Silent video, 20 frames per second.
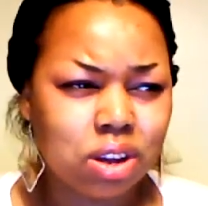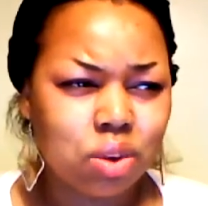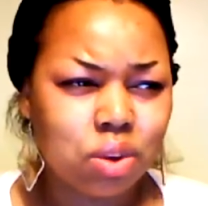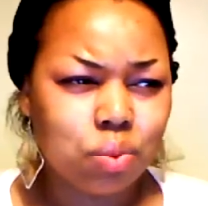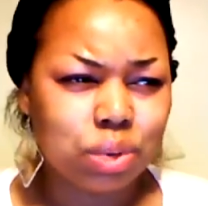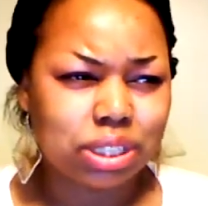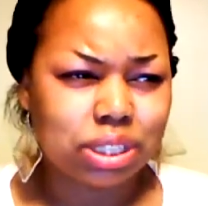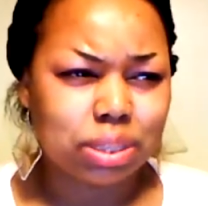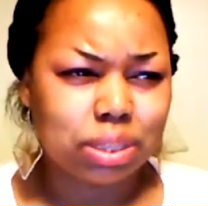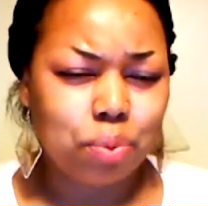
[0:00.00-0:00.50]

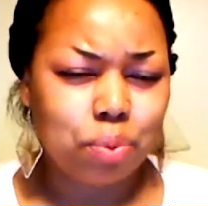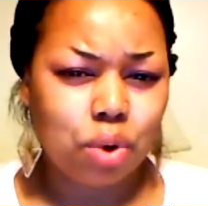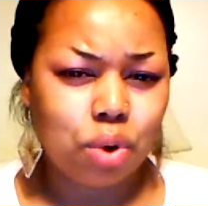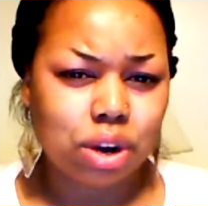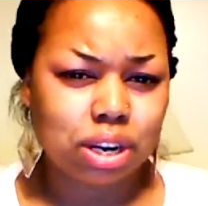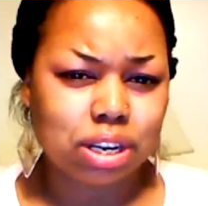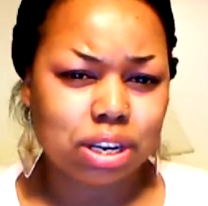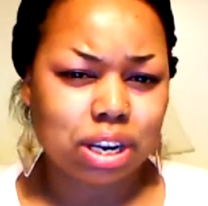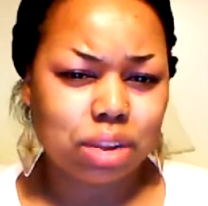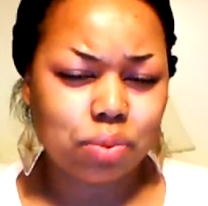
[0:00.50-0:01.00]
What's the
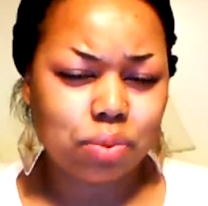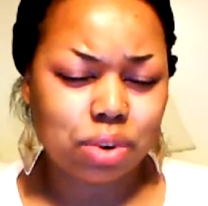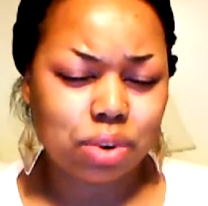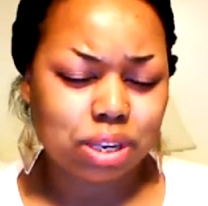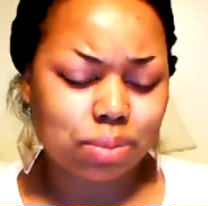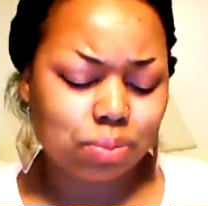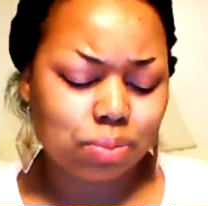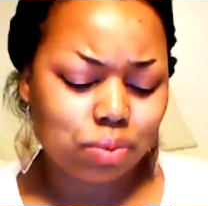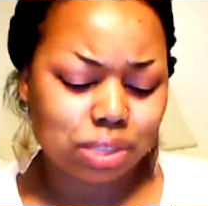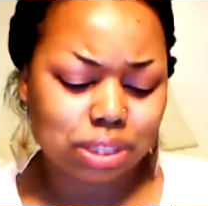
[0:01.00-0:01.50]

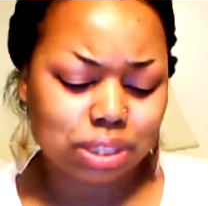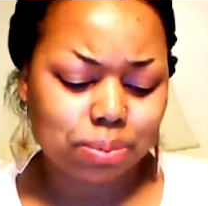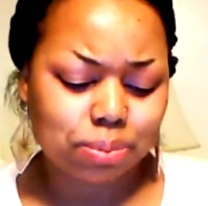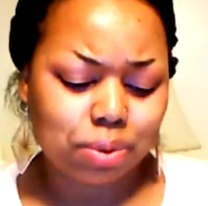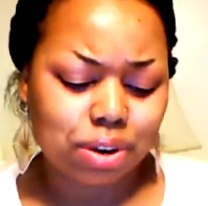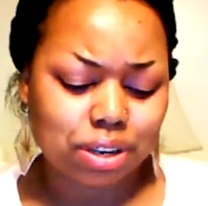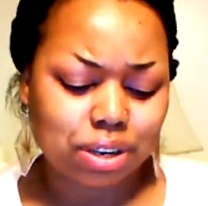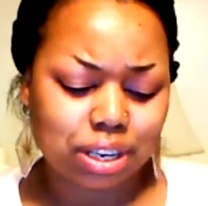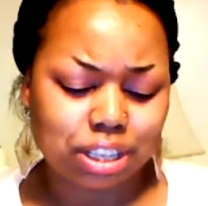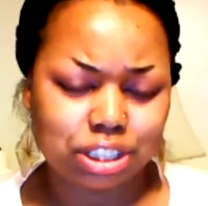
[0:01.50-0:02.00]

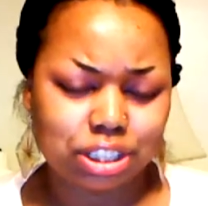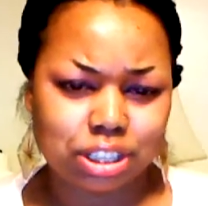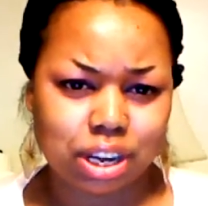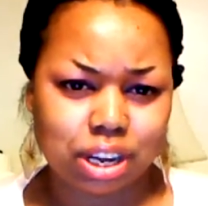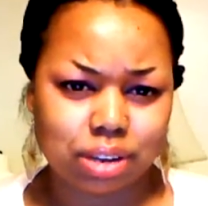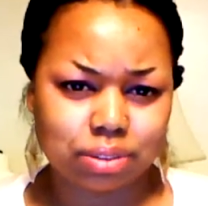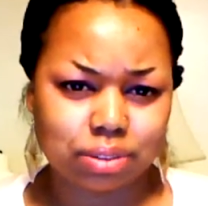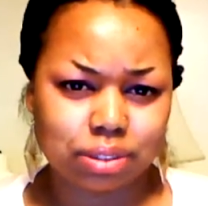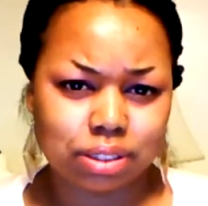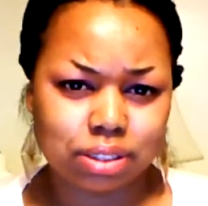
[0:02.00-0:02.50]
point of these
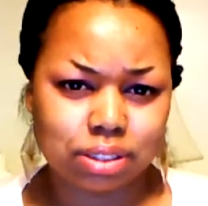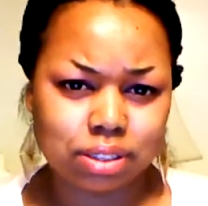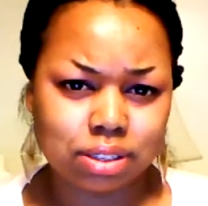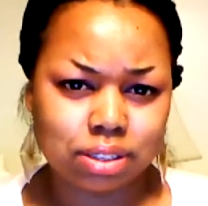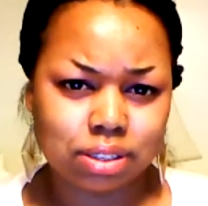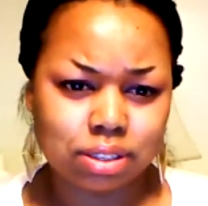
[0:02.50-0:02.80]
shows?